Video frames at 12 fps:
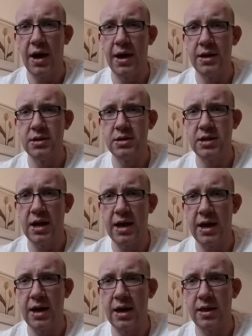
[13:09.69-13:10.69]
and
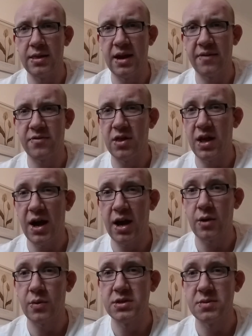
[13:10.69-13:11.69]
then I've got the
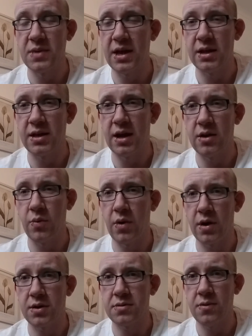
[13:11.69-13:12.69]
Harlequins and my Eldar to
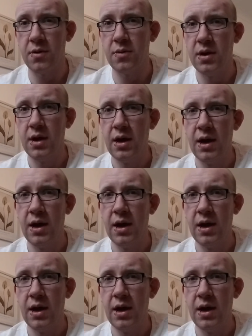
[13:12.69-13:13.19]
work through.